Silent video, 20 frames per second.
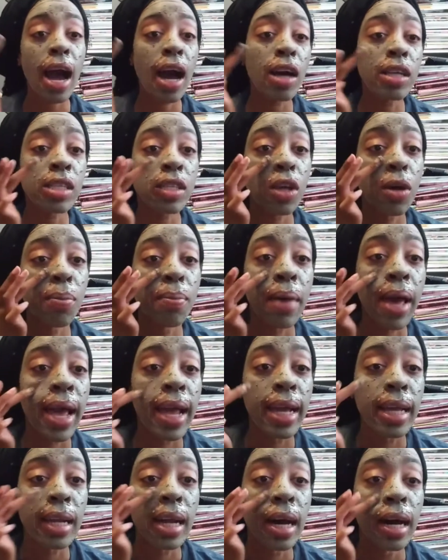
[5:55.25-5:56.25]
I also
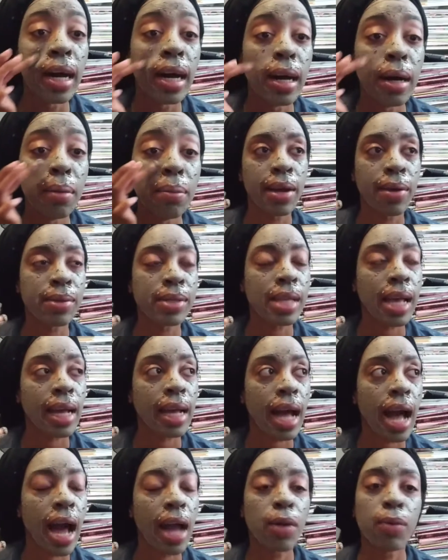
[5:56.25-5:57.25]
made and I was
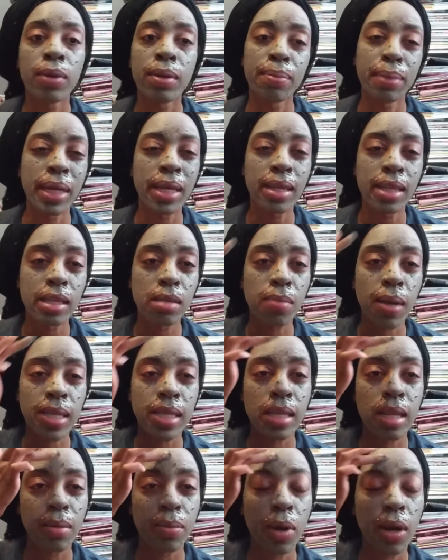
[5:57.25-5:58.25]
like, I don't want to be in this
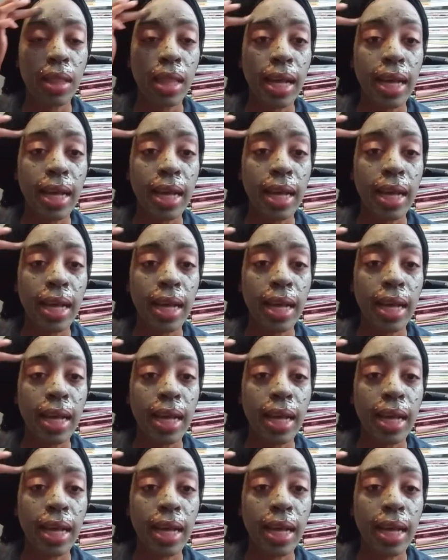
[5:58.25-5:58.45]
place anymore.